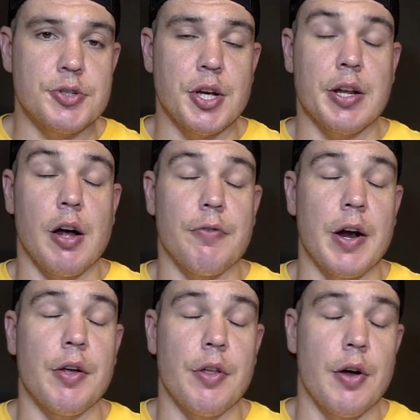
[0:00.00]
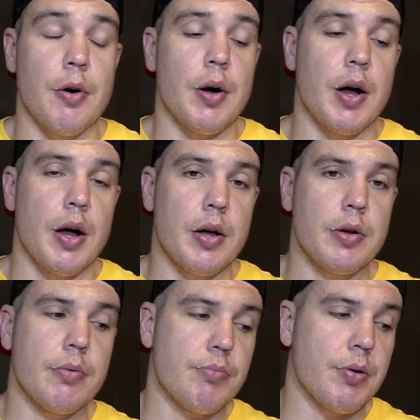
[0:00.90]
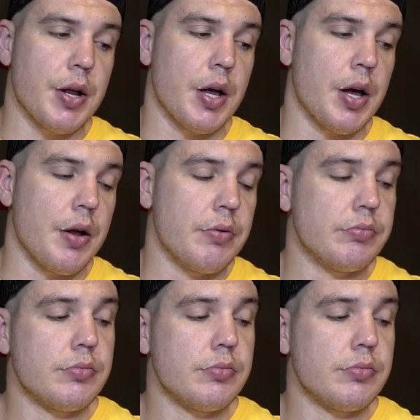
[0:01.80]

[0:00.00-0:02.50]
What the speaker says: chicken Alfredo though, pretty good.